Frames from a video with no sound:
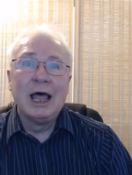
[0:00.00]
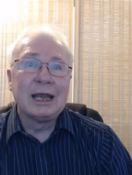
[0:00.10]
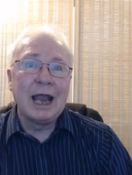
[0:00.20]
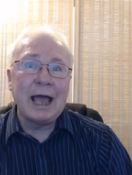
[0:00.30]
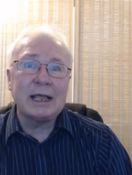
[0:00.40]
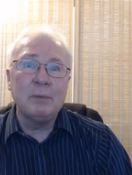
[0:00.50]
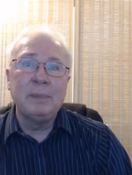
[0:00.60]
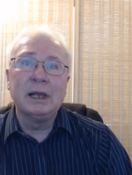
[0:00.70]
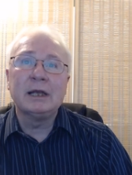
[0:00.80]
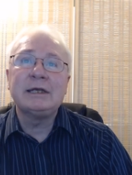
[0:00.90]

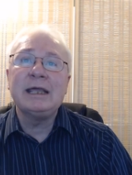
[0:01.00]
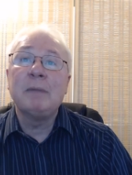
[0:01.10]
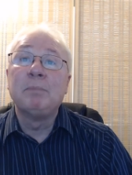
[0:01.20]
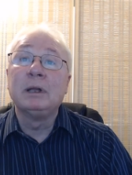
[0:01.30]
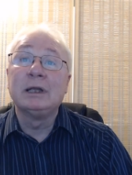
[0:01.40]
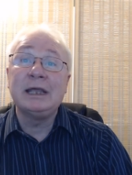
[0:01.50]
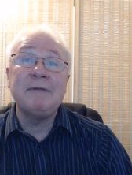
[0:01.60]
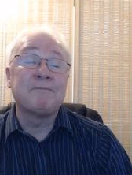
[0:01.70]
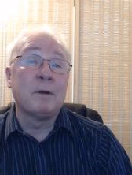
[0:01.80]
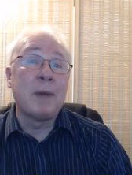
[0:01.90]
likability, and
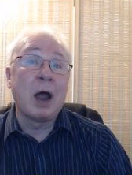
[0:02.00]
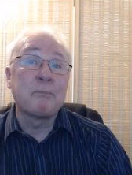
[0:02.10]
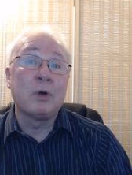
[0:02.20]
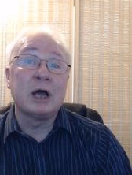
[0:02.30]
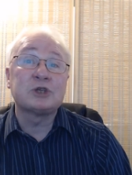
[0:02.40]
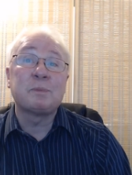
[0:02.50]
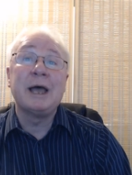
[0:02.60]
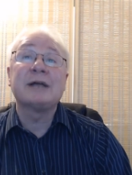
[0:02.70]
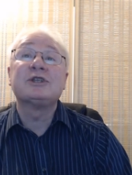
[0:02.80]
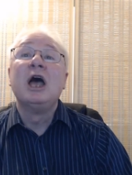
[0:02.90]
belief from our
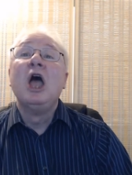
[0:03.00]
prospects,